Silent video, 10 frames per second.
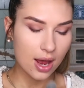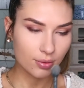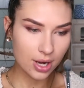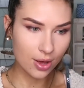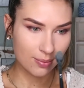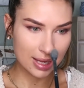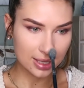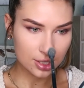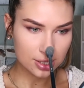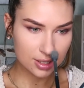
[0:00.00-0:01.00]
I don't know,
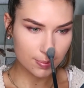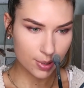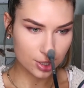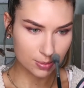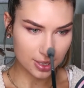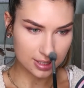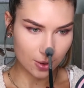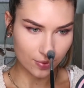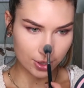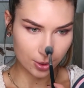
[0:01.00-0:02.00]
mainly just to push
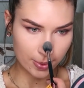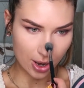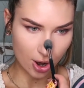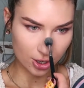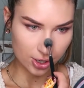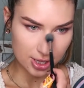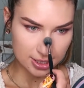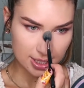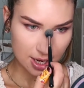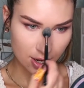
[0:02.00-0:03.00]
myself a little bit harder
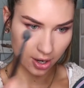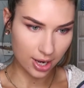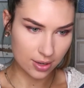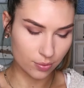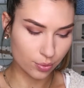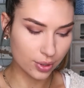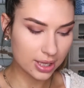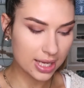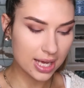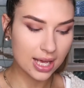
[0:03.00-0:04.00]
this year and
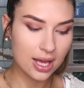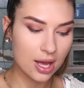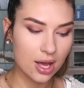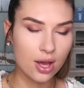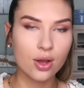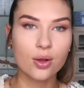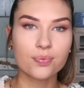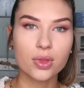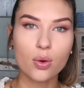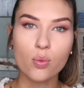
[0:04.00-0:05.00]
really
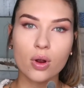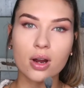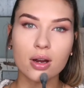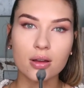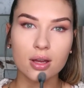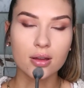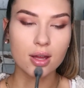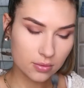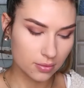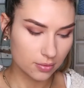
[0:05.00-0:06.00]
work
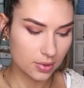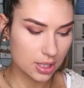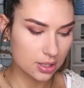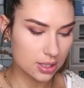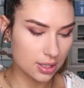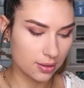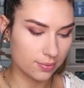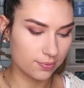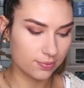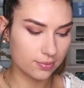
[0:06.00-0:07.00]

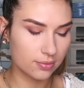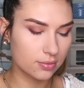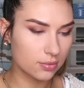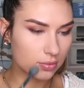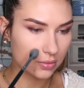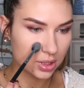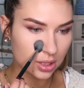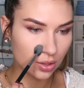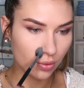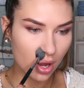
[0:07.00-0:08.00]
to
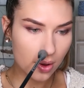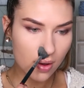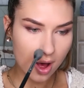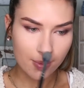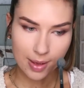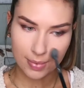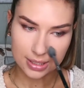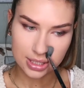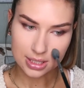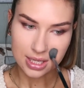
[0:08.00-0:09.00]
grow all my
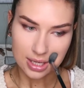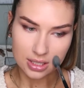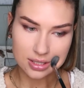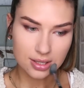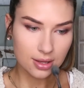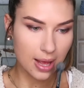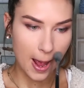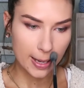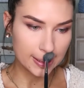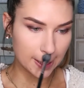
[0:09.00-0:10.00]
businesses
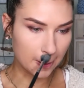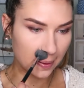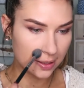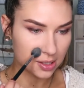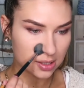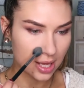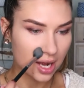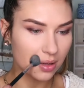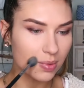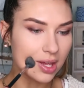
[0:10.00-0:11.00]
that I do, and just
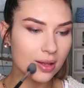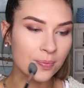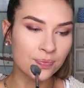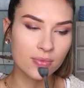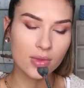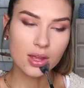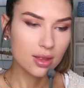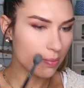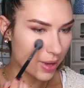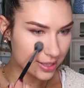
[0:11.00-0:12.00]
kind of be
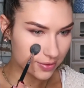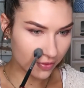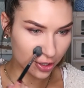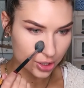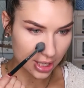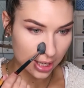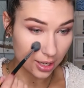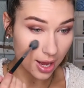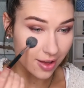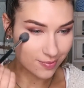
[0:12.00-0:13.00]
the best
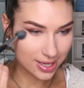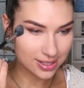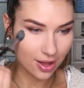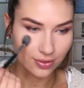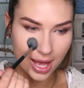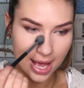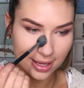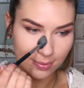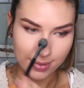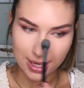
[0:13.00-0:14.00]
version of myself that I
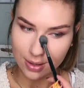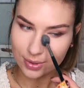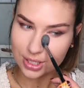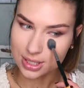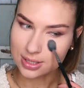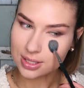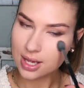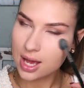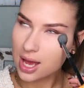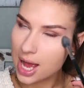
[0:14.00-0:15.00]
can be, which is,
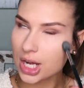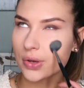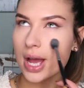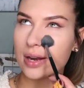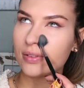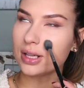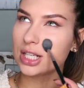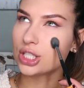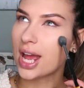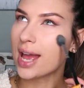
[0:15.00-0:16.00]
I know, kind of
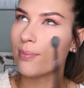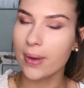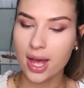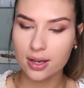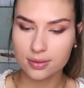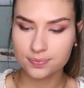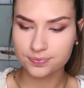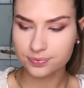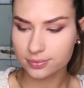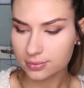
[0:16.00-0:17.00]
cliche,
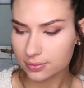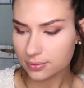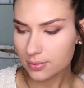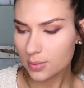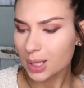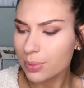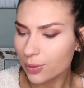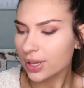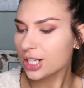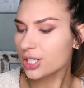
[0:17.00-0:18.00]
but
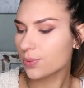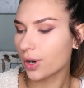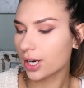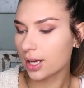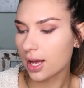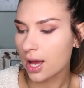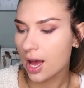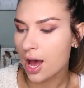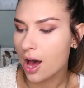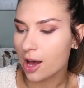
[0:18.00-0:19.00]
really just work
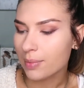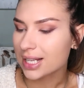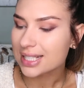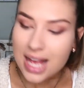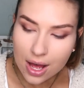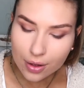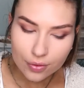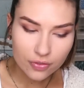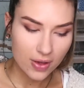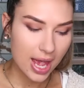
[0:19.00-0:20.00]
on
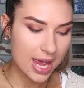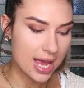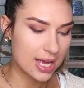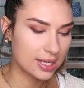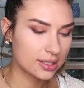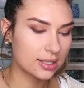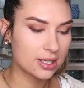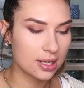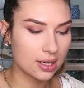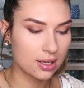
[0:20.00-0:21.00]
myself and